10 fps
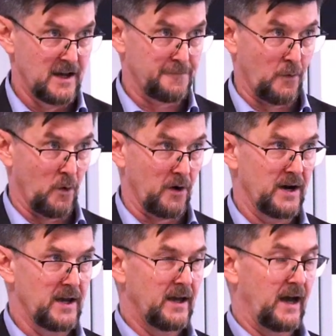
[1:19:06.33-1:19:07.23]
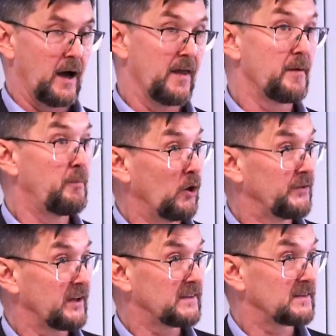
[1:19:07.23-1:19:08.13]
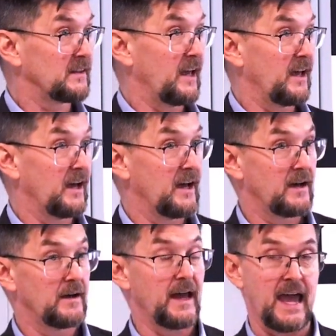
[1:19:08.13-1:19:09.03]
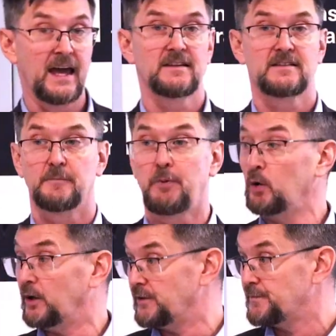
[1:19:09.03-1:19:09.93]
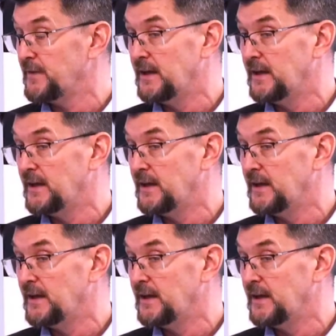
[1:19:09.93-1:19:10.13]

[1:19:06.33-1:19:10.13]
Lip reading: for the Baltics and Poland.